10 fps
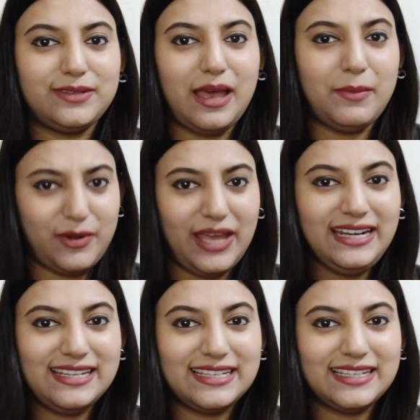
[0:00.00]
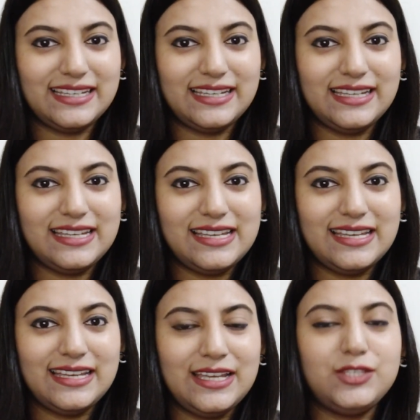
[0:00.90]
Am I right?
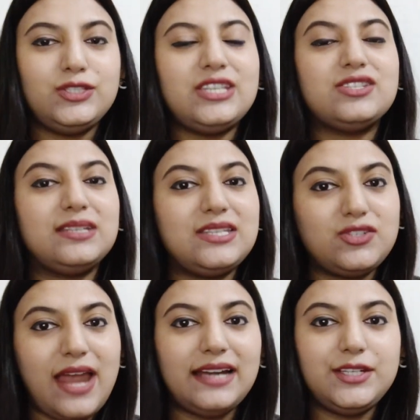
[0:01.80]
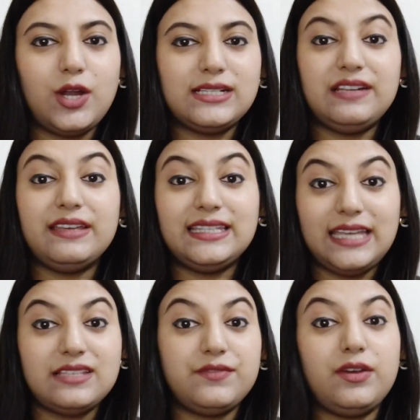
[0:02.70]
So just distract yourself. In
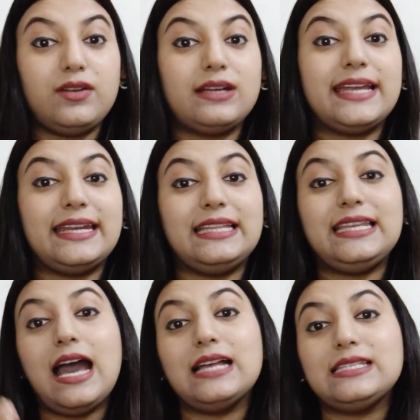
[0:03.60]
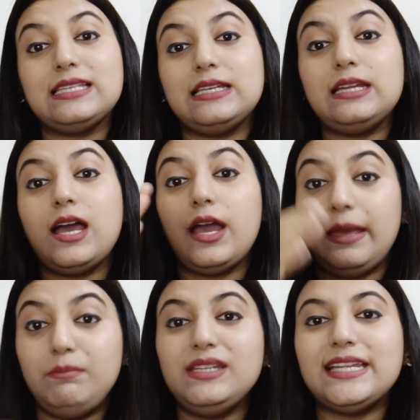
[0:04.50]
case if you're not getting the answer,
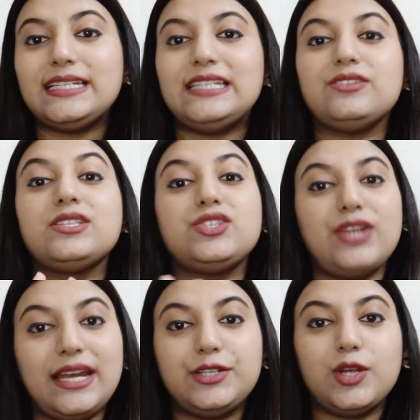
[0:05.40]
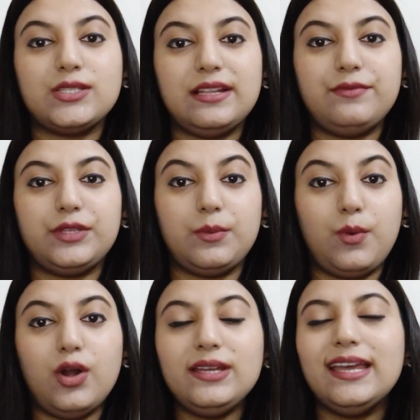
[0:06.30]
immediately distract yourself with the
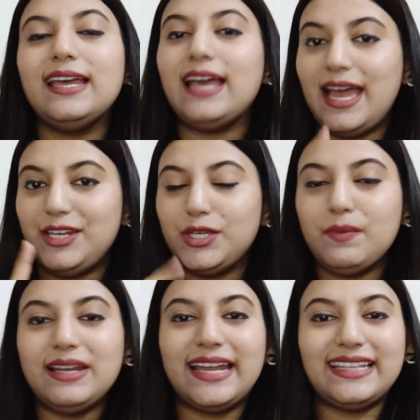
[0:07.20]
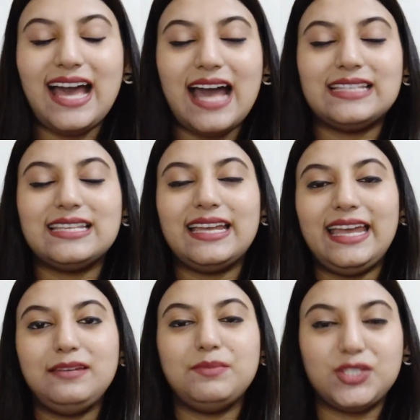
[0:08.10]
work and you will get the answer
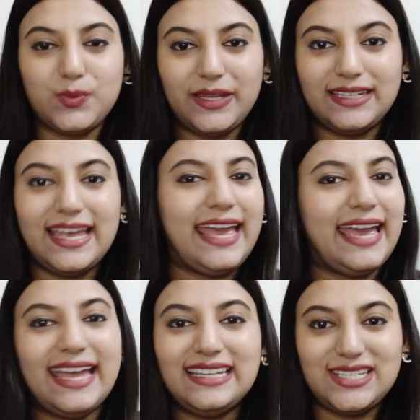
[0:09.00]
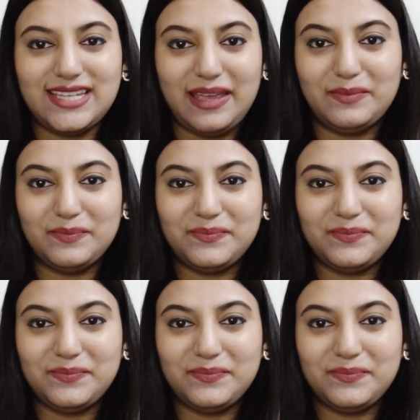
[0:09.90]
in between, anytime.